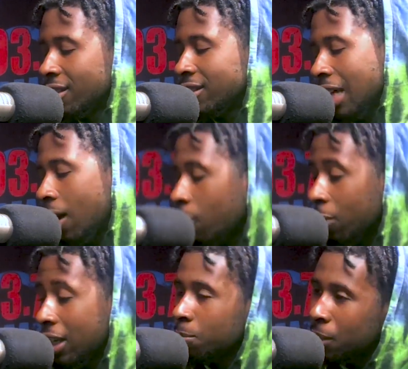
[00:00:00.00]

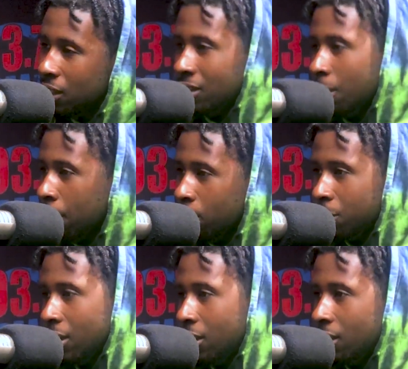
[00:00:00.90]
Southwest, but it's in Mo
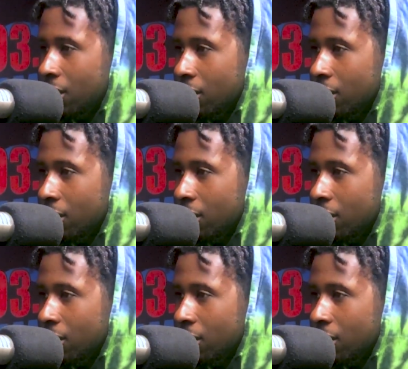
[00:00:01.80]
City.